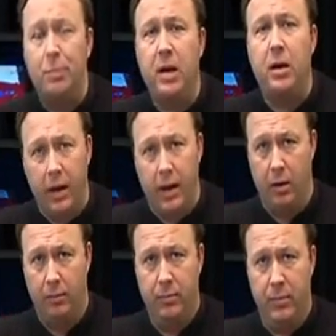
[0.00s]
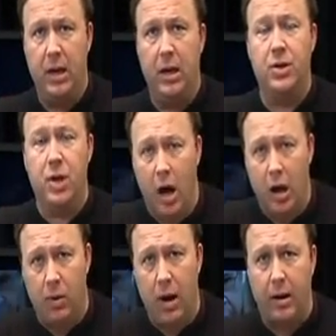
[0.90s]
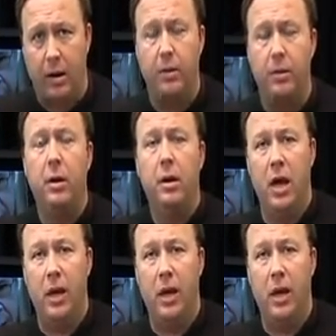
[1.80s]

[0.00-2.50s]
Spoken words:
let's be clear. It is on record,